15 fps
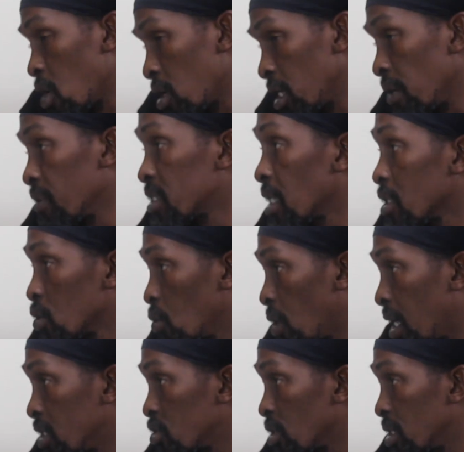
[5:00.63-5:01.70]
All right, let me say
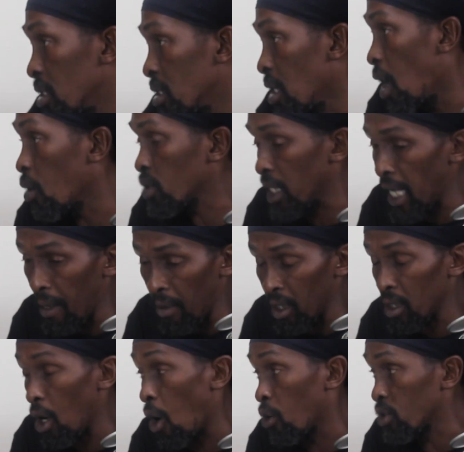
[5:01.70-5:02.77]
200. Yeah. Out of them,
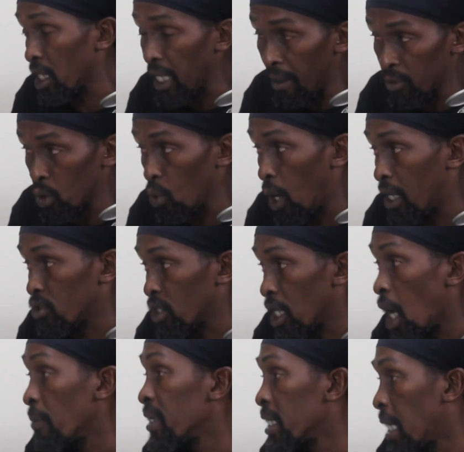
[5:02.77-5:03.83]
out of them
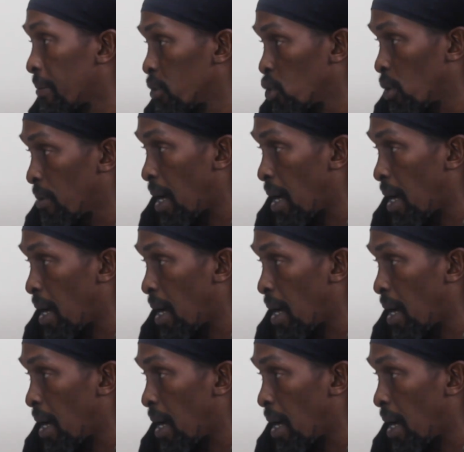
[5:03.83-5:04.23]
200, how many of them you